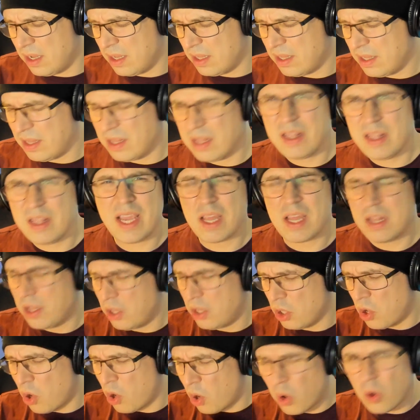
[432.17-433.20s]
like a
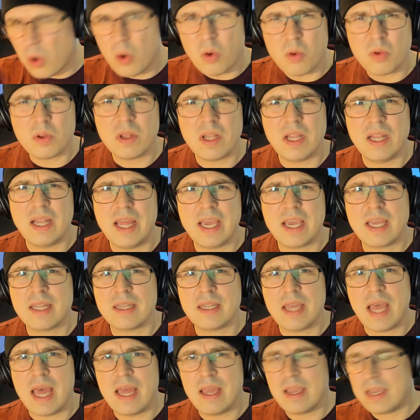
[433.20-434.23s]
little hole like in
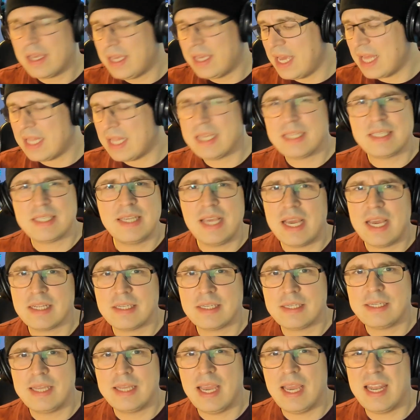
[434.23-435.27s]
the Galaxy
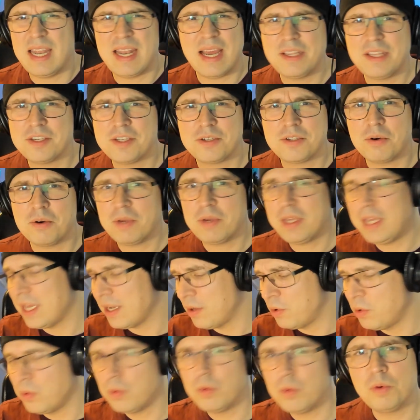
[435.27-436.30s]
S10. I just don't
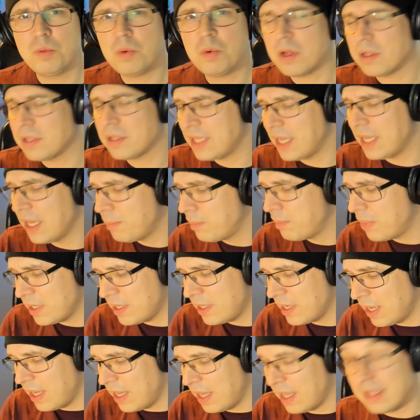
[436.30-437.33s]
get who would want that,
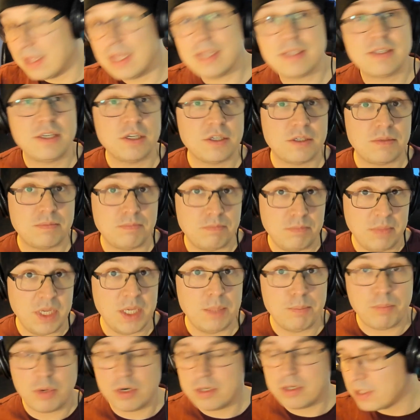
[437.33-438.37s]
but that's just me
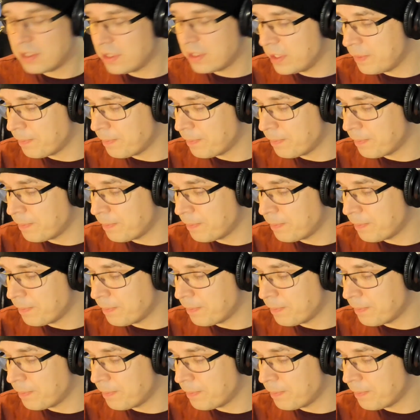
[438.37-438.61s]
personally.